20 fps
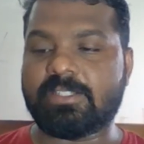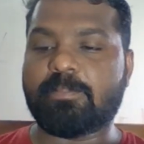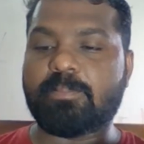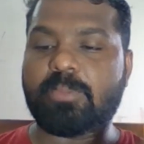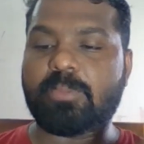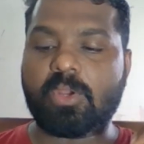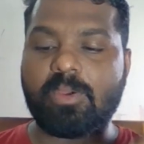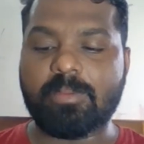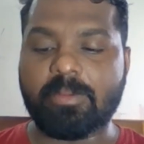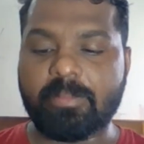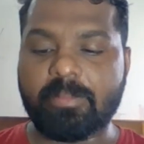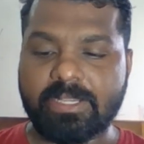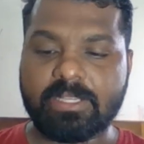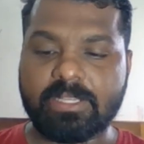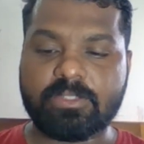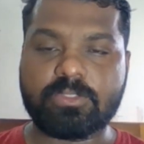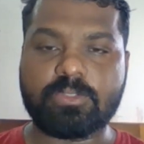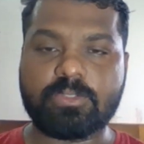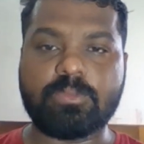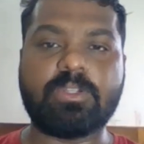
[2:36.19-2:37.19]
The
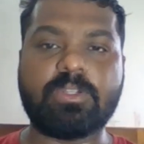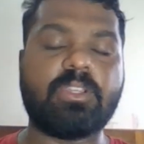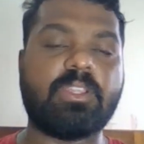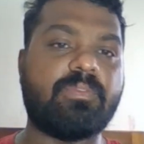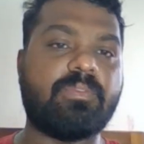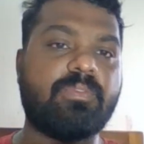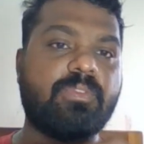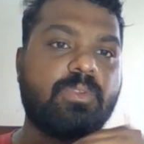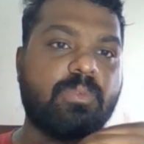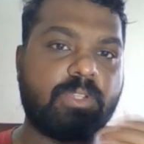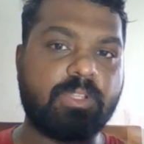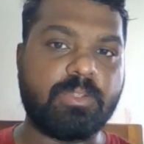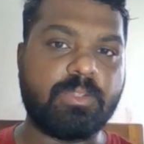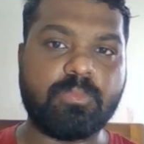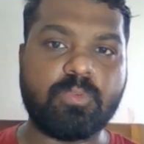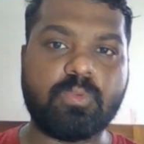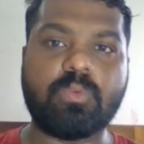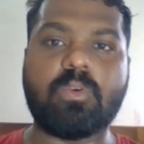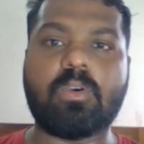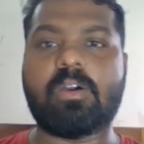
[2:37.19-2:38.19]
problematic student, if you
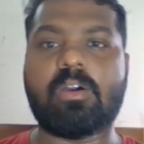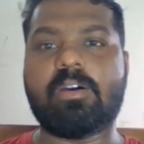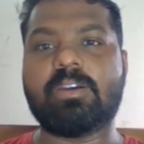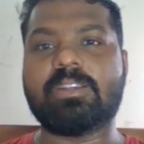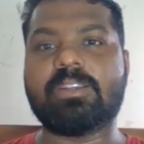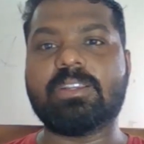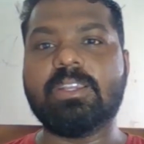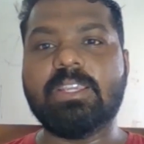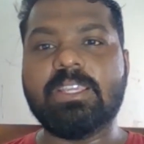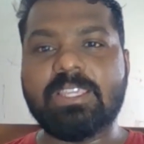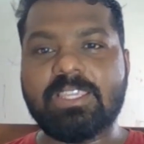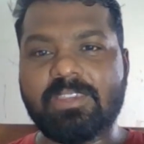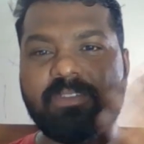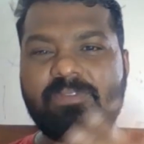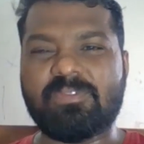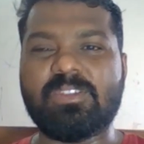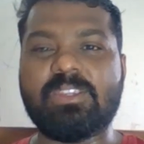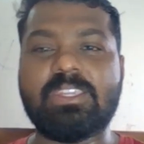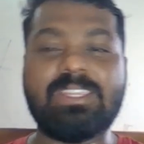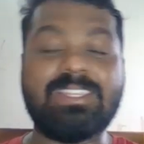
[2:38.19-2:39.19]
remove or
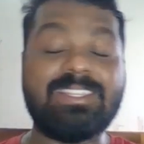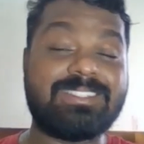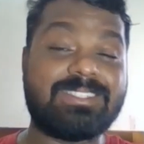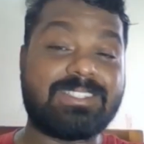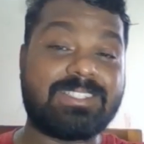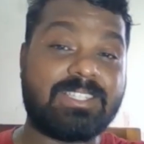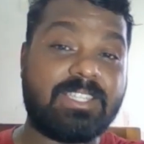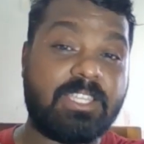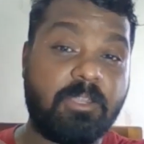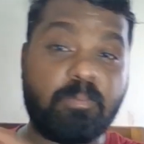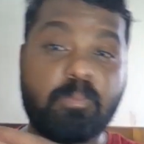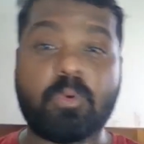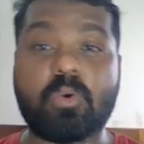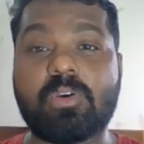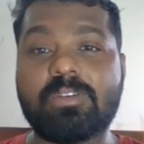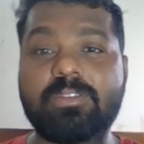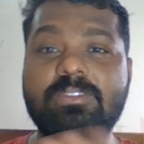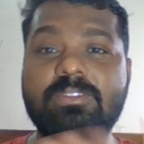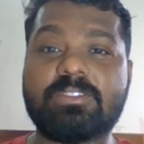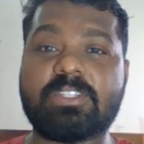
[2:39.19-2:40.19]
if is keep
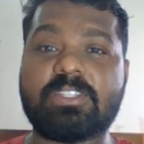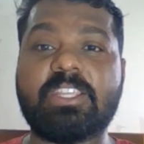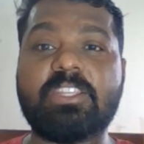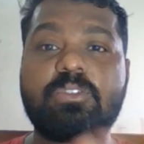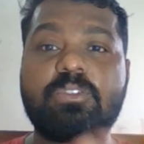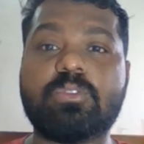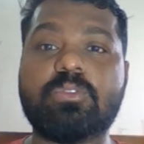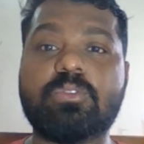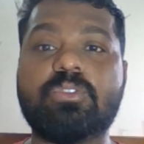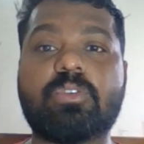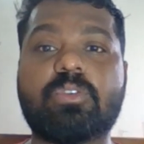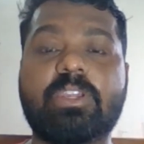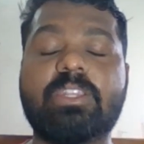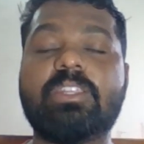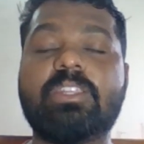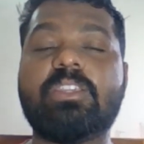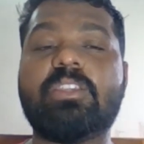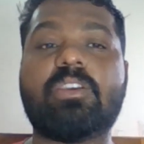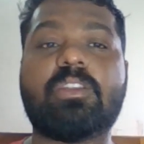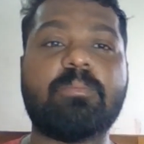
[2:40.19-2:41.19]
on trying to
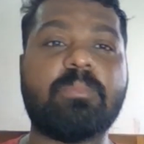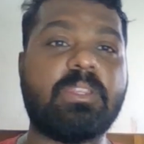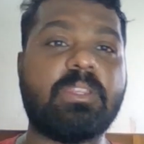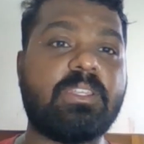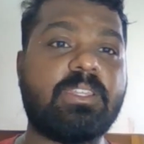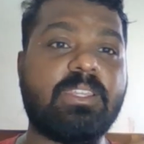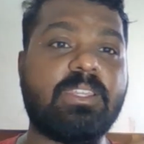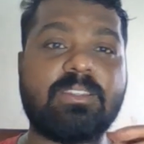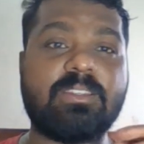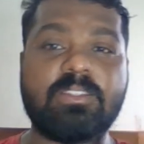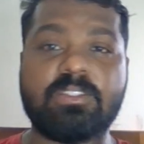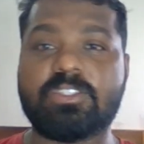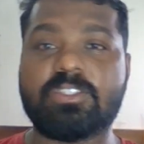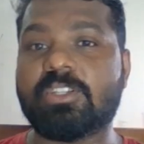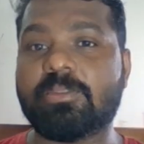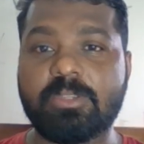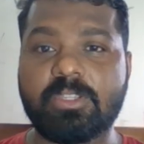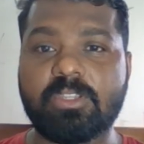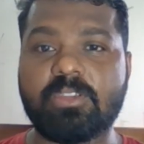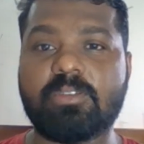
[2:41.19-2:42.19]
joining your meeting and
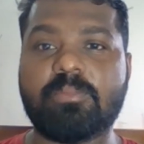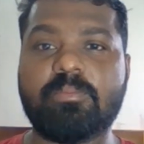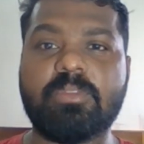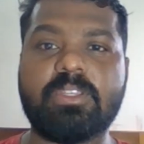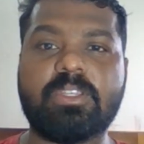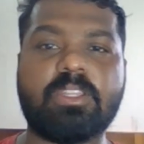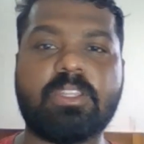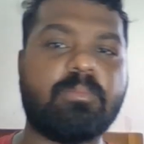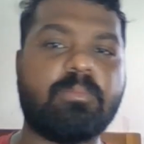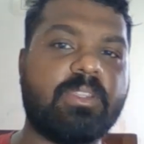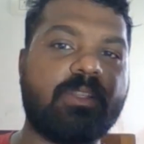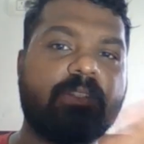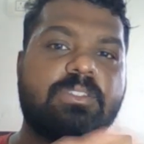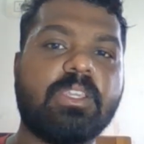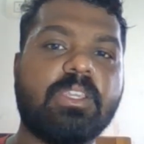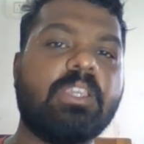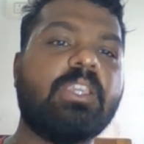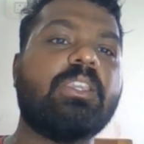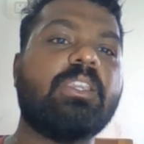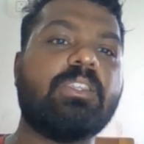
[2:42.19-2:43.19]
disturbing your meeting
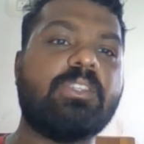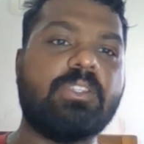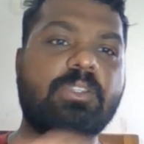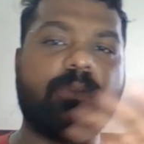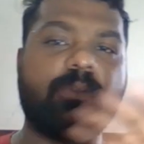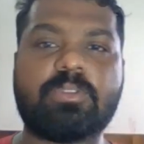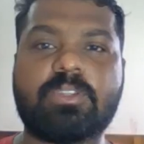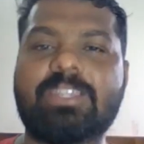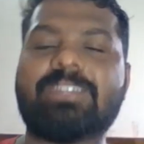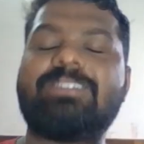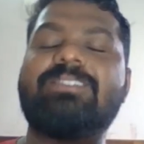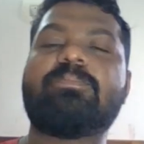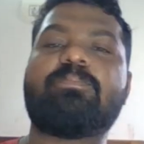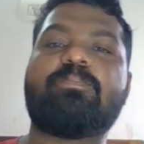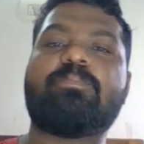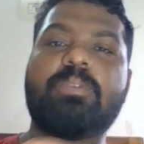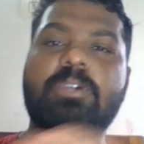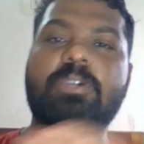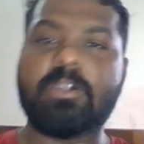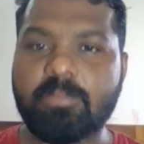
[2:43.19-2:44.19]
means, you can
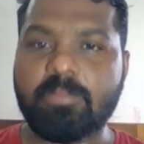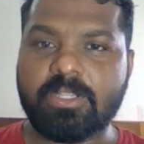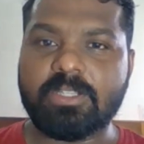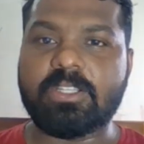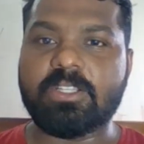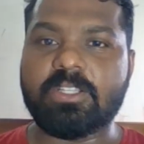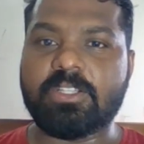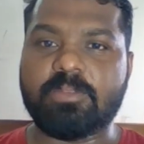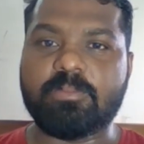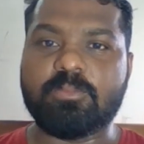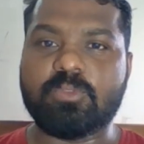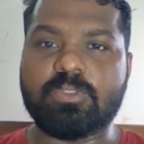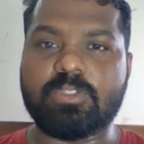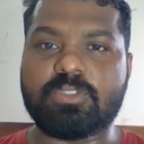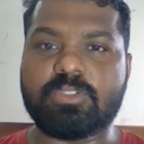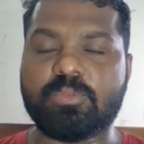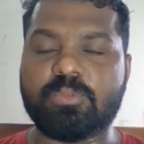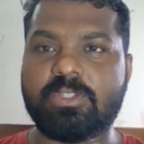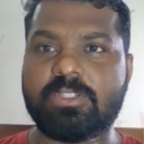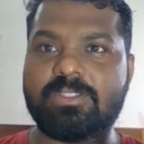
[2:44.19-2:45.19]
permanently remove the
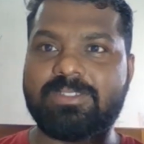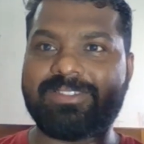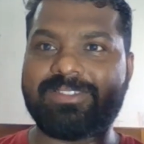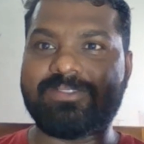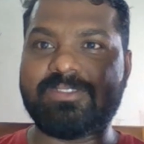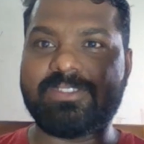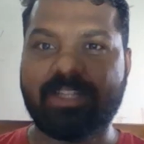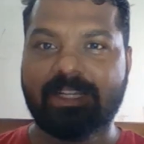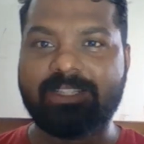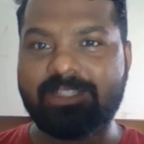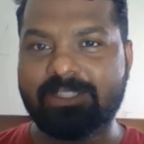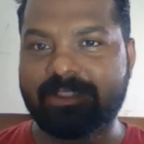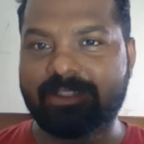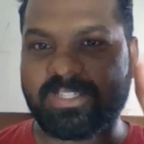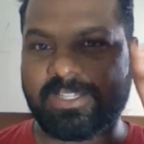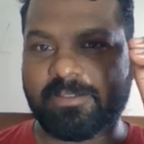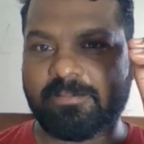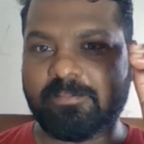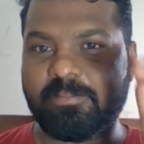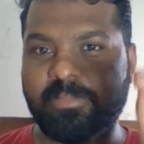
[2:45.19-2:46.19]
students. So that is
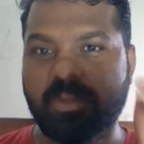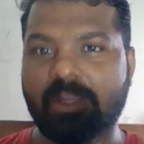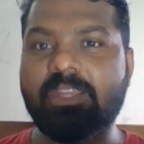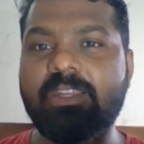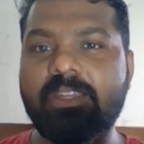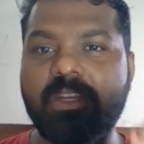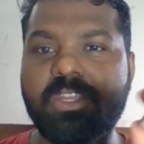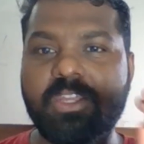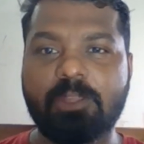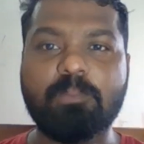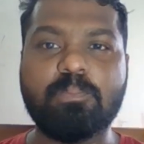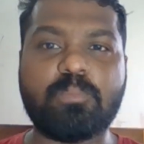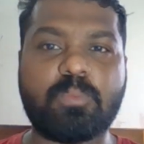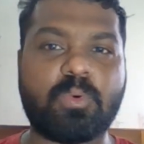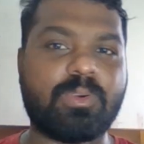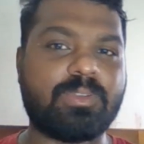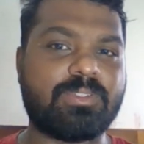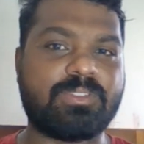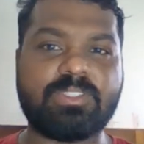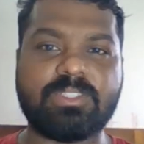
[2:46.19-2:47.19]
a main
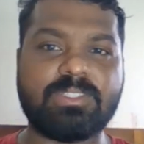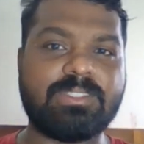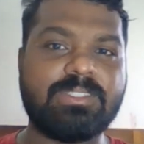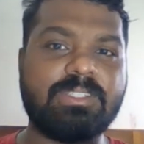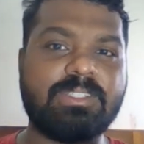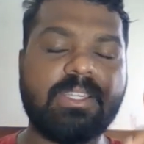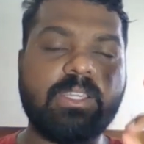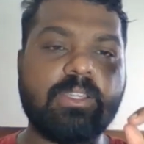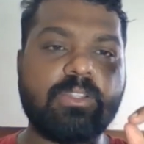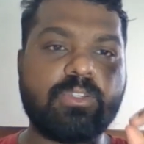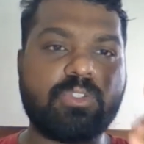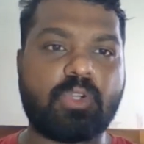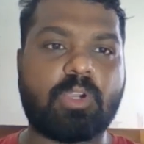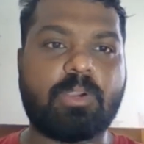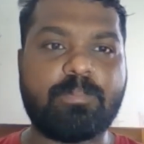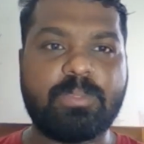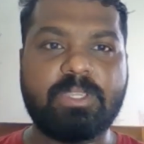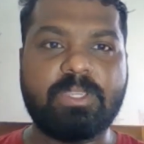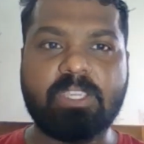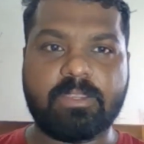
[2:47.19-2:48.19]
important
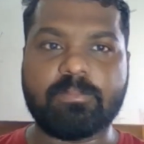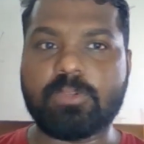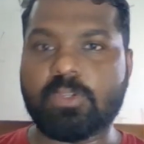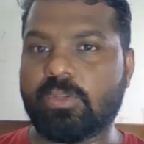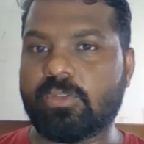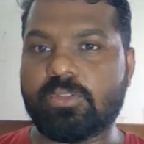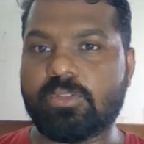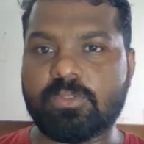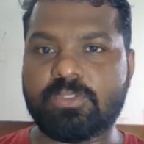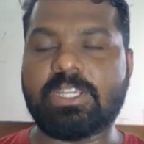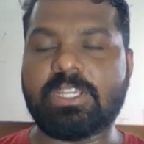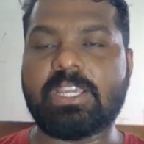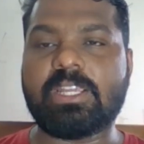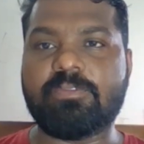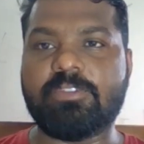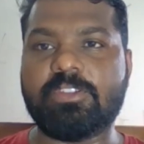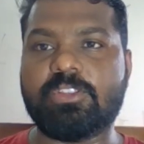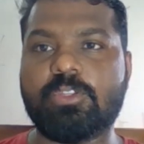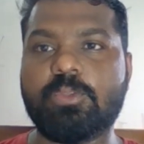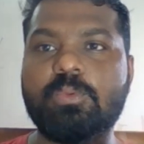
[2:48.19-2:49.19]
topic I'm going to
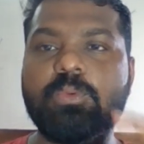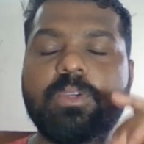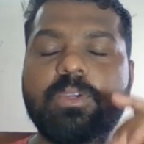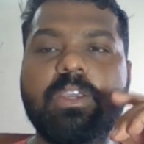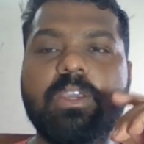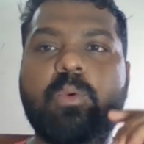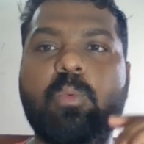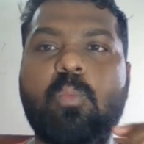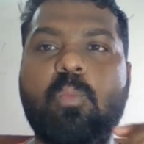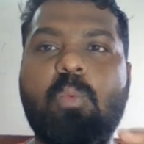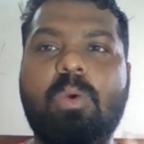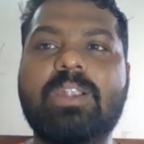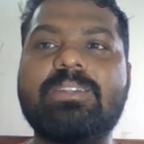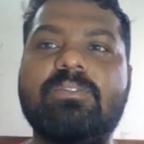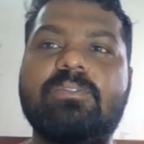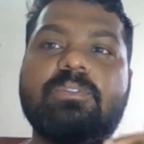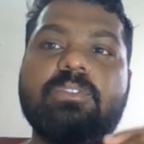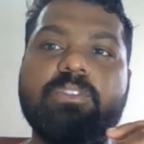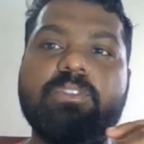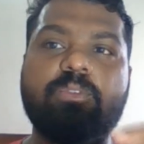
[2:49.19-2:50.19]
share with you,
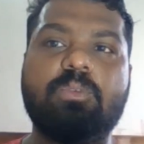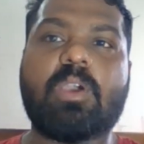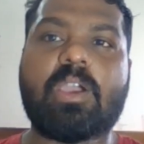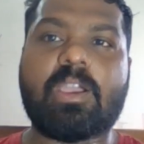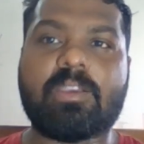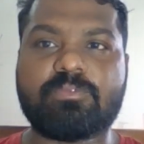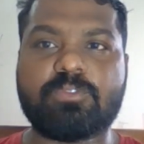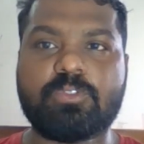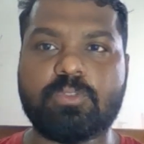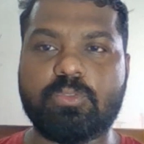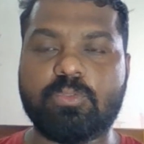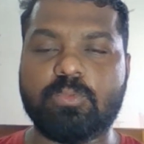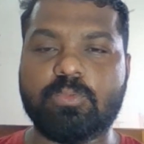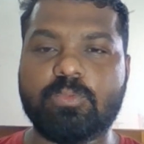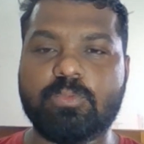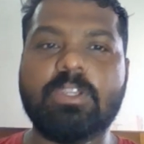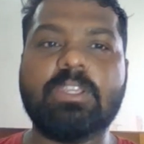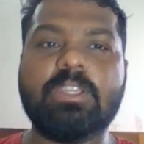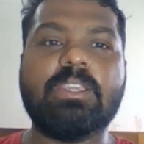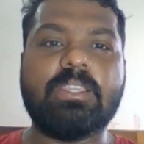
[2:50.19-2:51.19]
what you have to do.
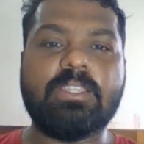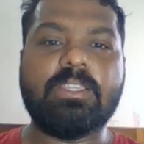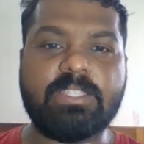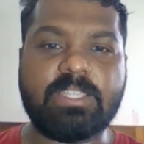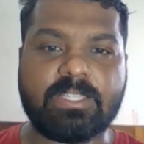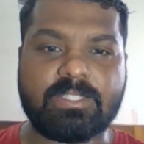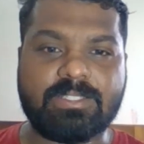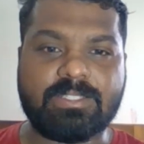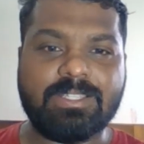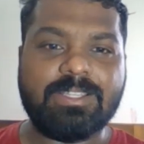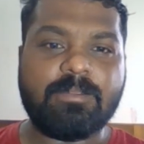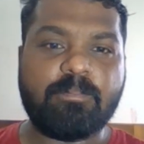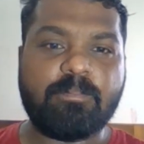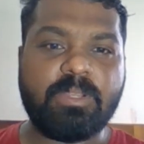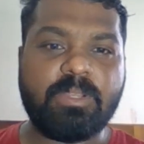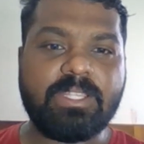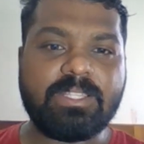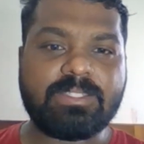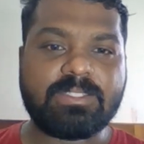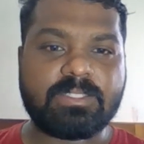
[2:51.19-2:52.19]
Yes,
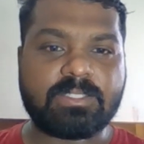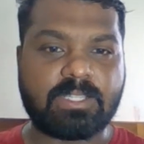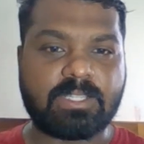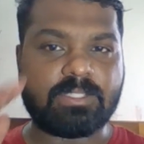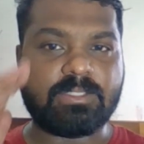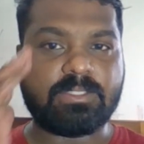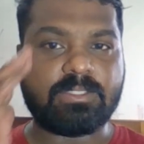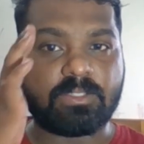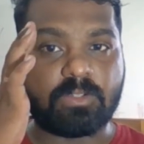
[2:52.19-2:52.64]
please cut the